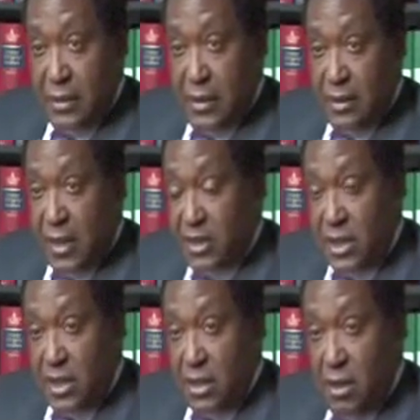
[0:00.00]
next
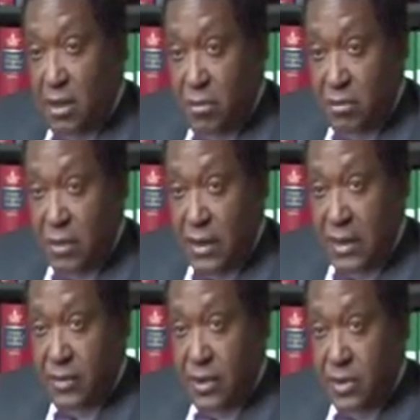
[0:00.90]
thing you
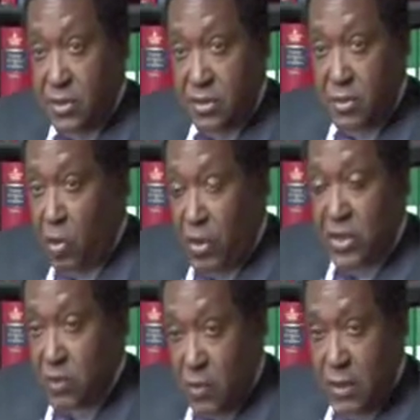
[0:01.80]
know, there's
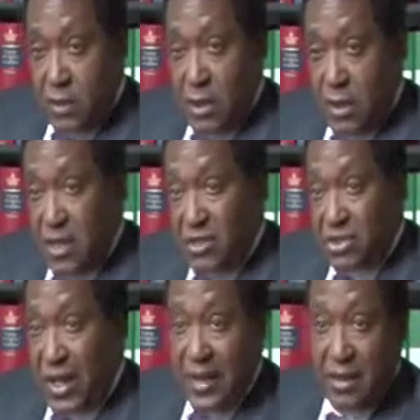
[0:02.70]
noise going on and he's
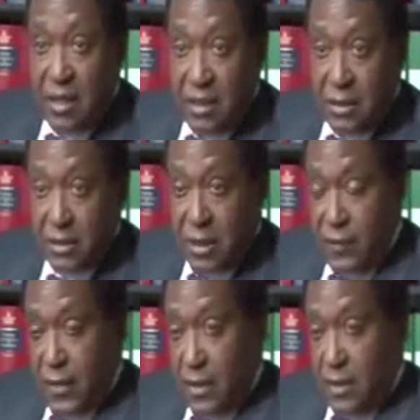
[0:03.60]
shot and killed.
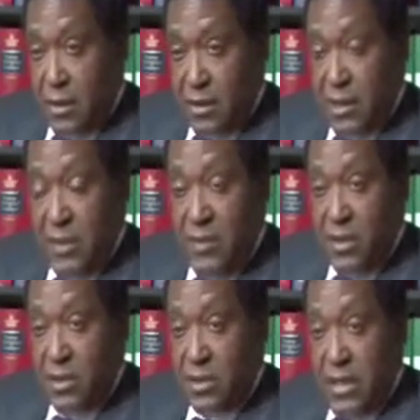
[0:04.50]
There's some
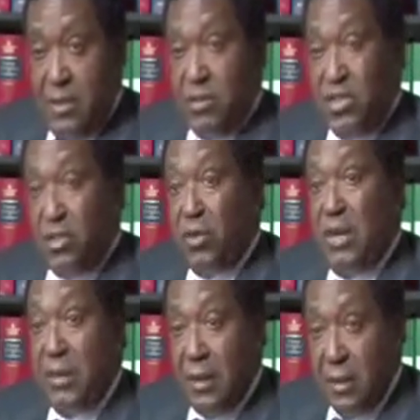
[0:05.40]
evidence that he was
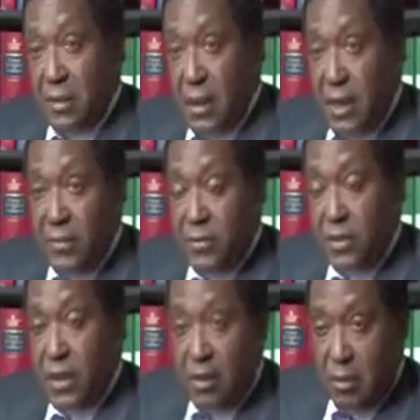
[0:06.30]
screaming
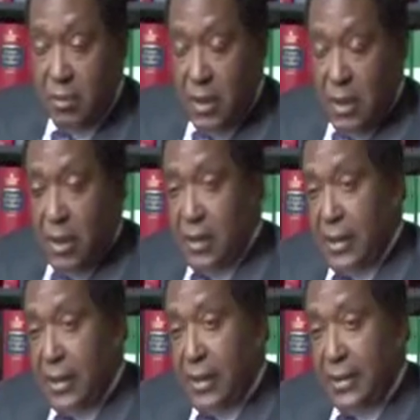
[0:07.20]
for help.
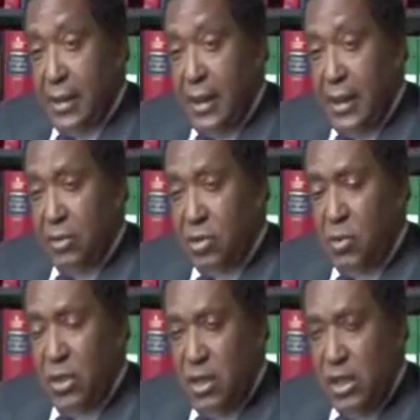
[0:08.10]
And so
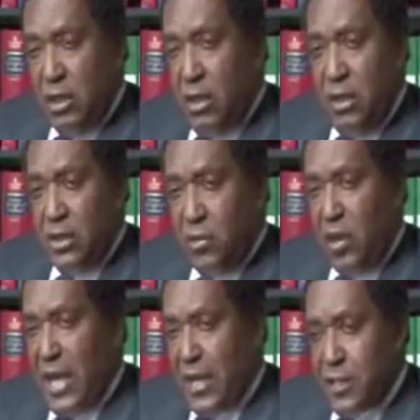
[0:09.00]
when you look at all these
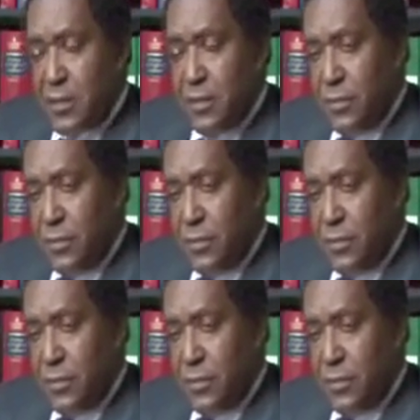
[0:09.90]
facts,